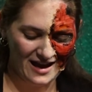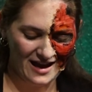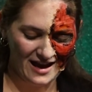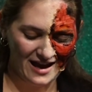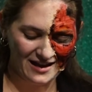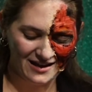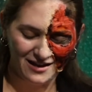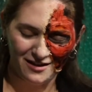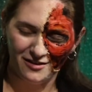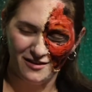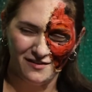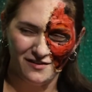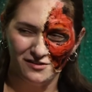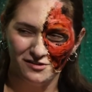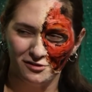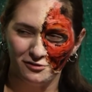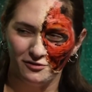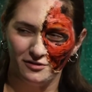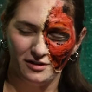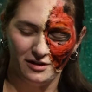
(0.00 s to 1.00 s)
And I think that's
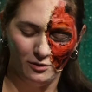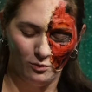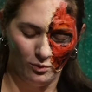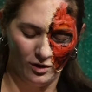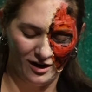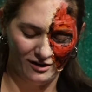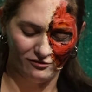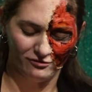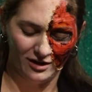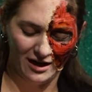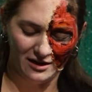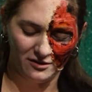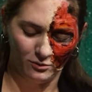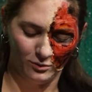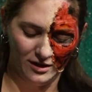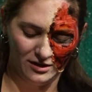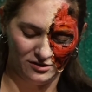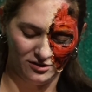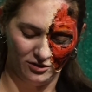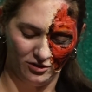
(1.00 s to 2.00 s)
a really rotten
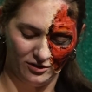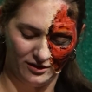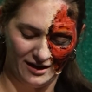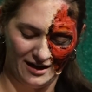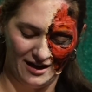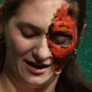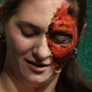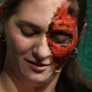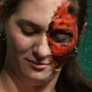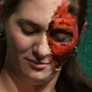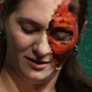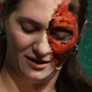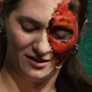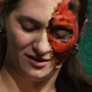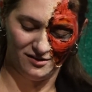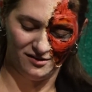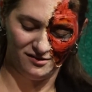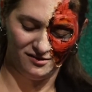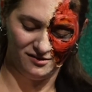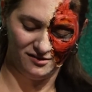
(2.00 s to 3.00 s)
way to look at it
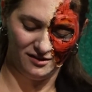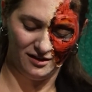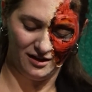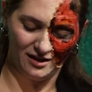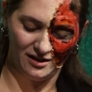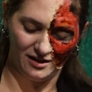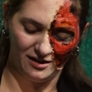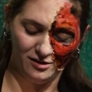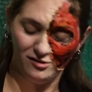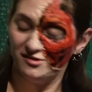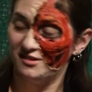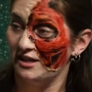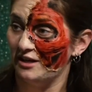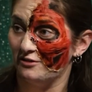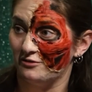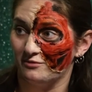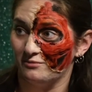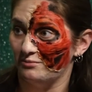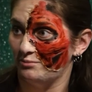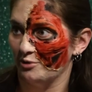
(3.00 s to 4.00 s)
because uh, you said
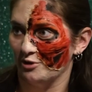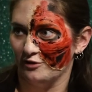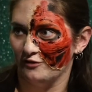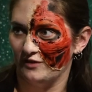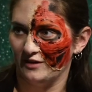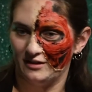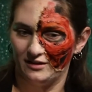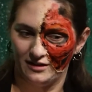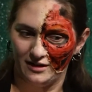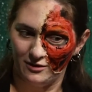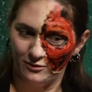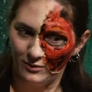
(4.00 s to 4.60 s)
it perfectly.